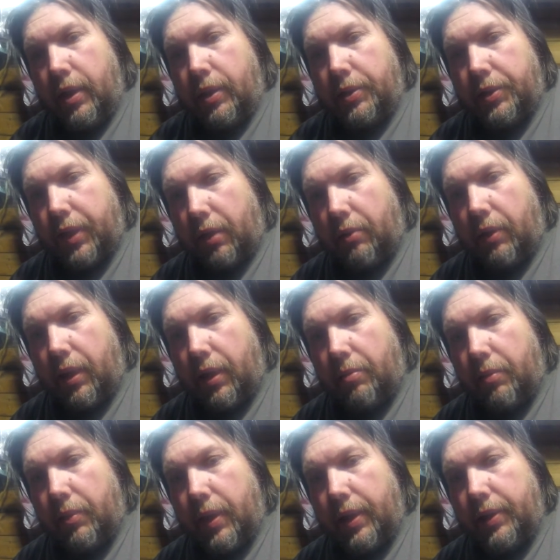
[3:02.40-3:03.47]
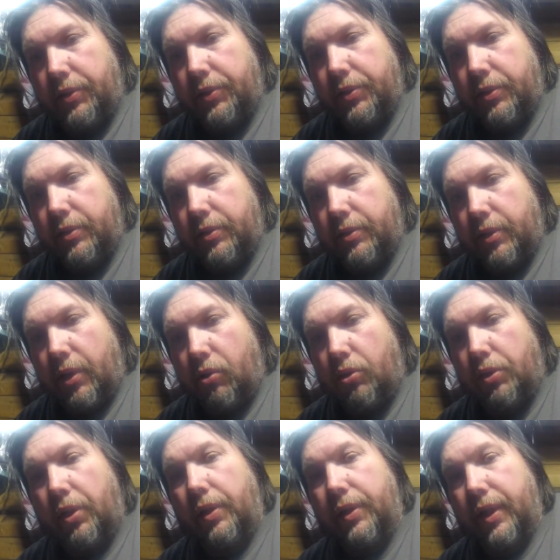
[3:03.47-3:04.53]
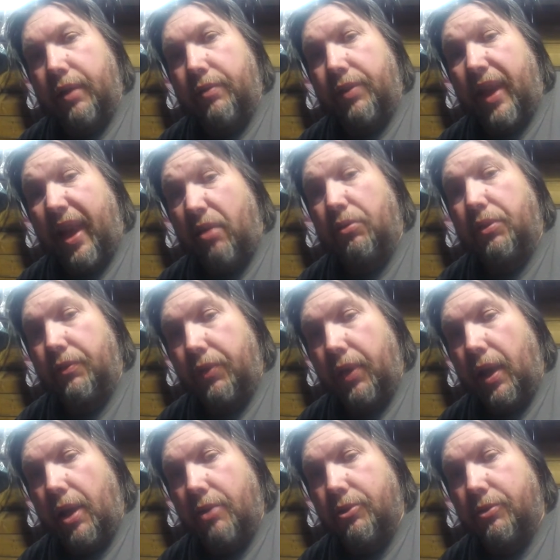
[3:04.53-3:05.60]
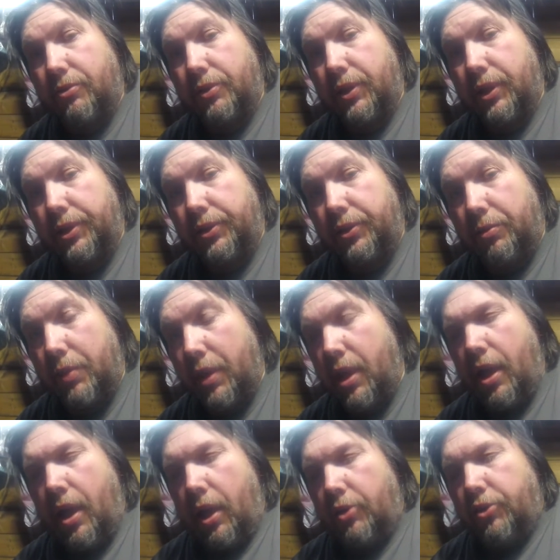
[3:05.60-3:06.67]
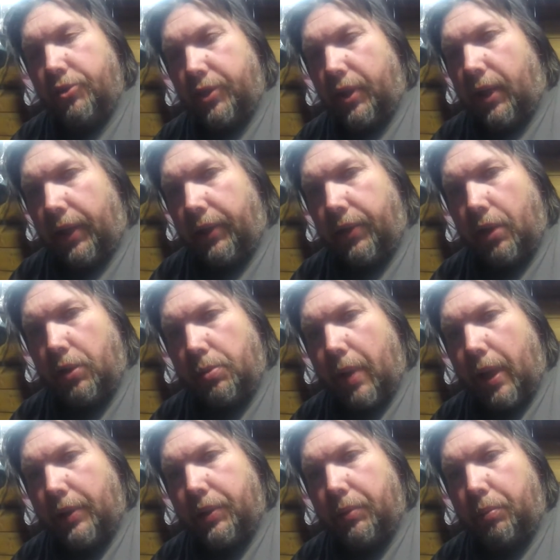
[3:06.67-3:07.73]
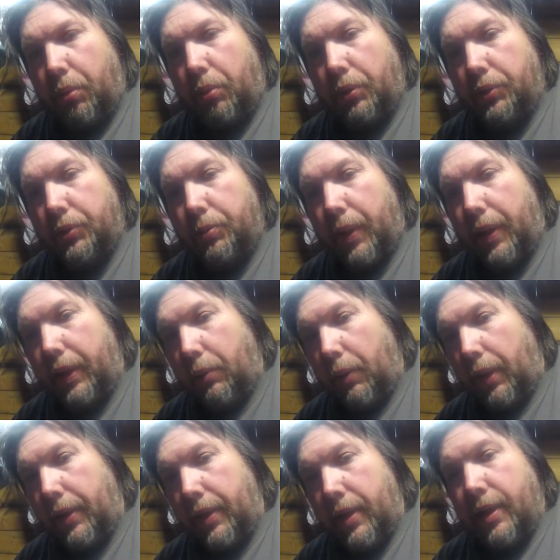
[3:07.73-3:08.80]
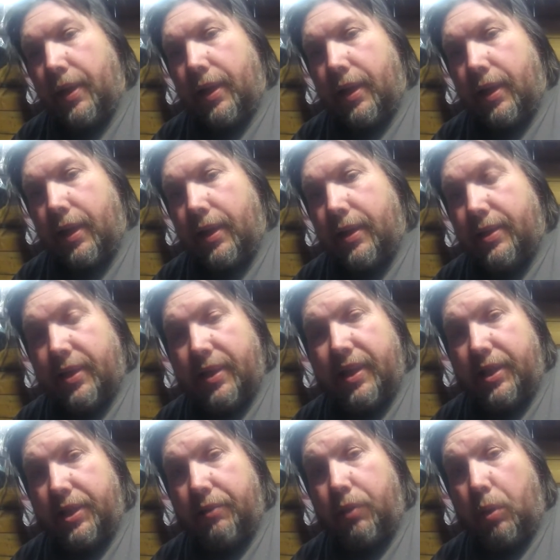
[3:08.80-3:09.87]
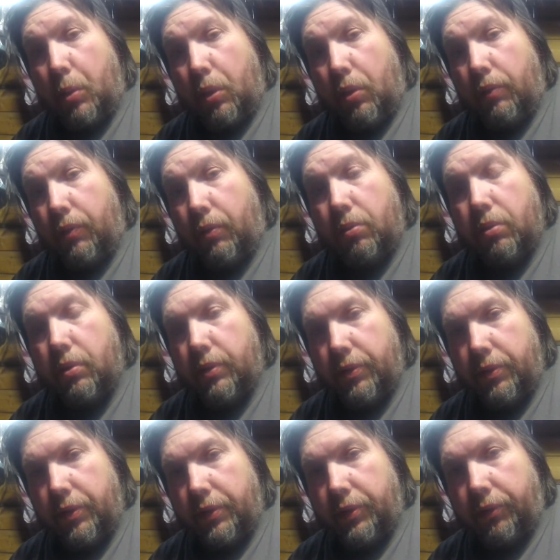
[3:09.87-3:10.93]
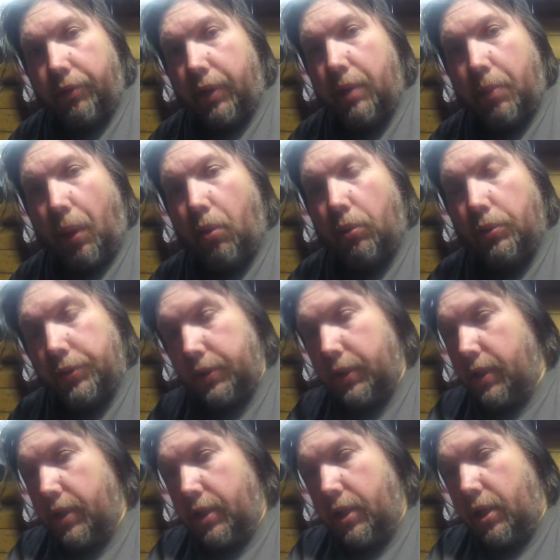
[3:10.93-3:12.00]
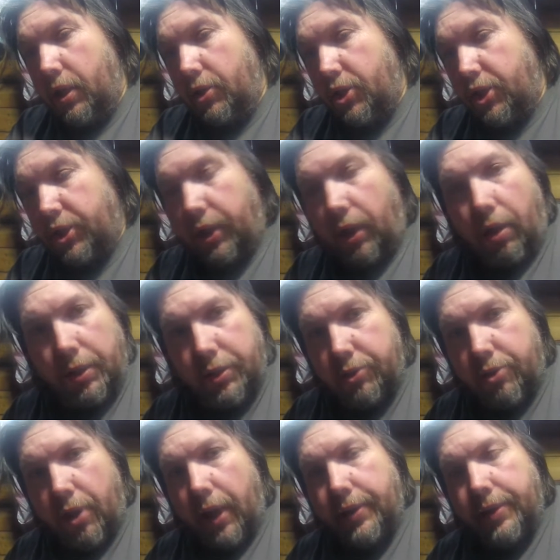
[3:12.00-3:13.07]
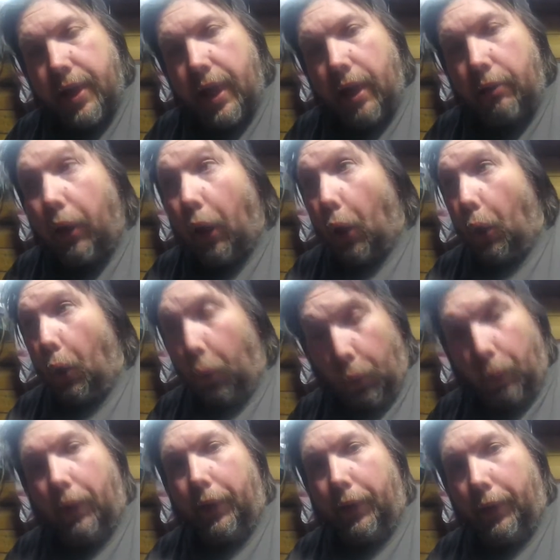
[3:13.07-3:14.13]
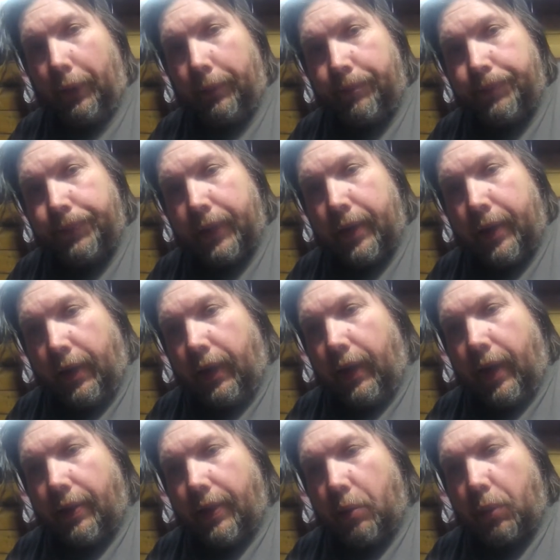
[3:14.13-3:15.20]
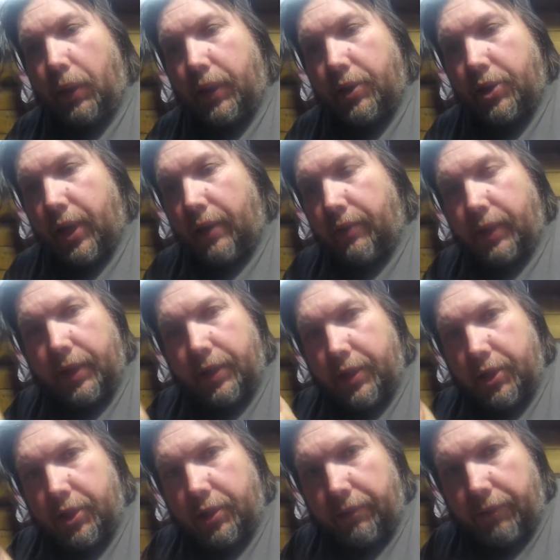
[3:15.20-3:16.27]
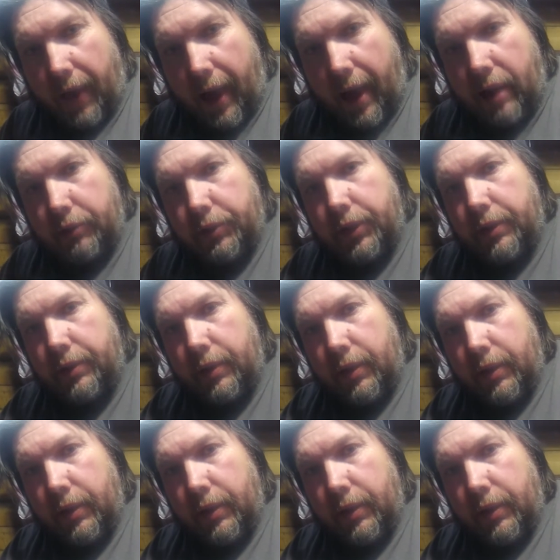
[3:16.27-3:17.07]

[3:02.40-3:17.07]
so it's a good idea for the health of the electrical system just to clean those mounting points up anyway. It's an easy removal. There's 3 bolts and she slides straight out, and then we can check the condition of the housing